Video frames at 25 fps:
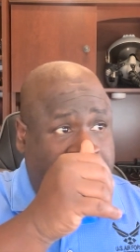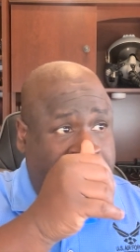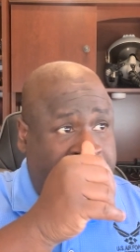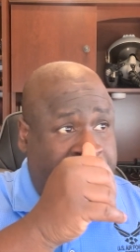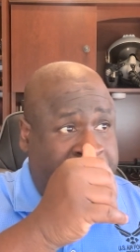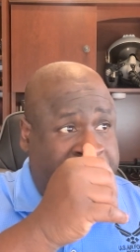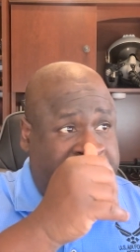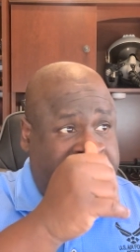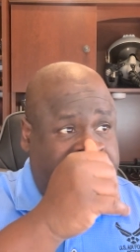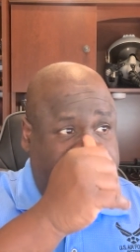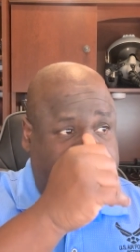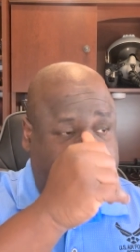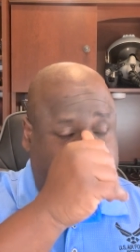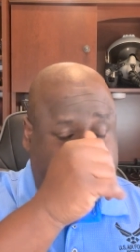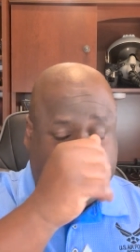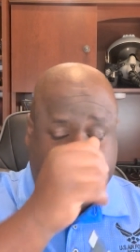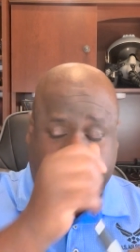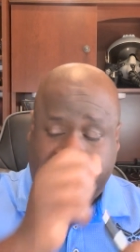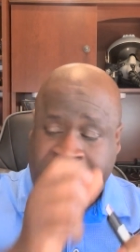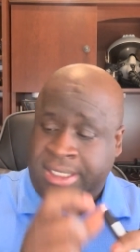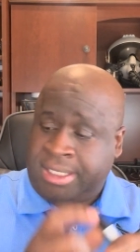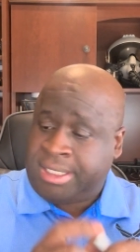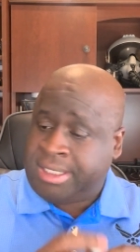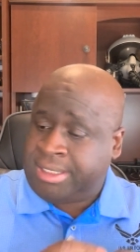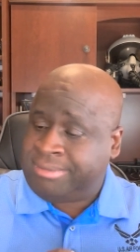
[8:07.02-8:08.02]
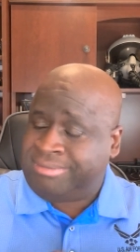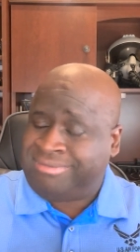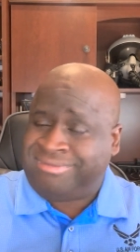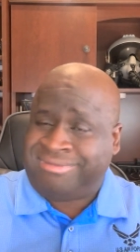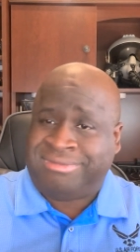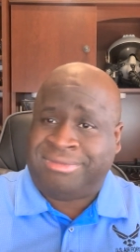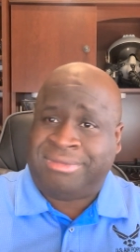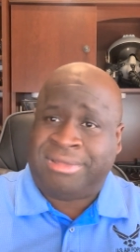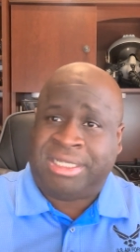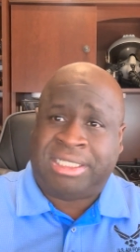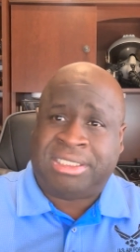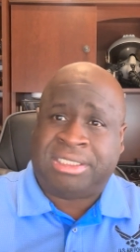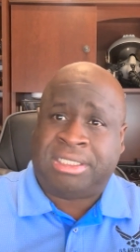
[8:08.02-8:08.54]
Okay, uh,
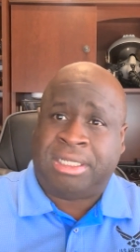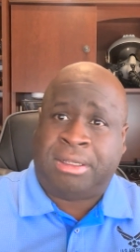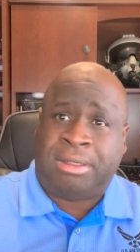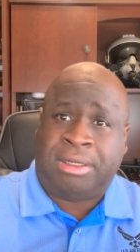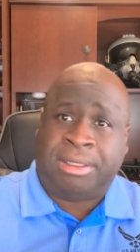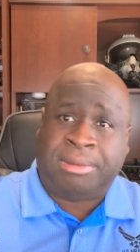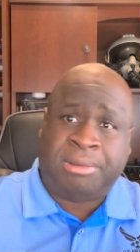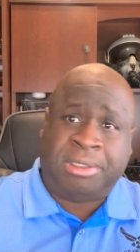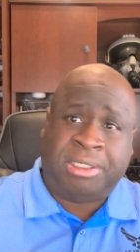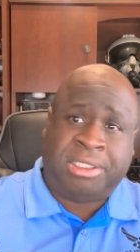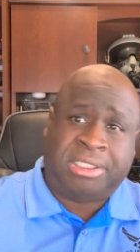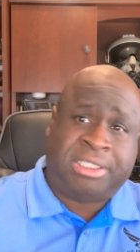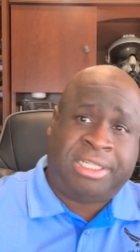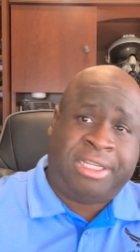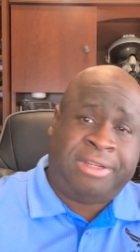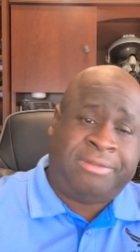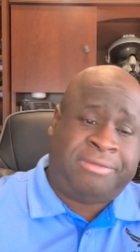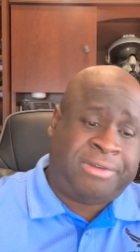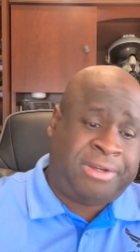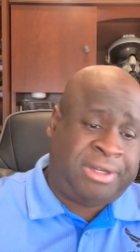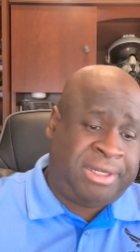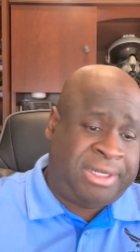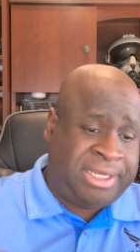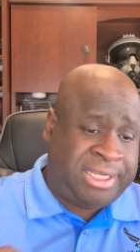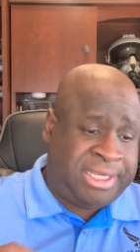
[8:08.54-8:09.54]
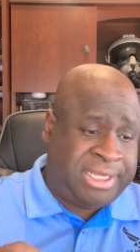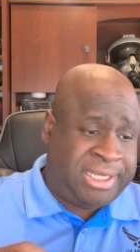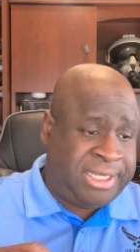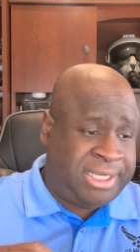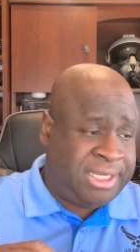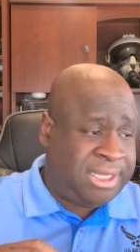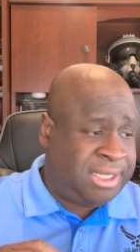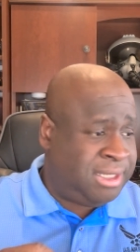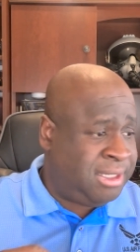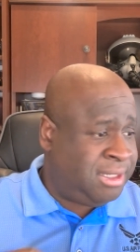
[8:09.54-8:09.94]
that's all I'm going to say for today.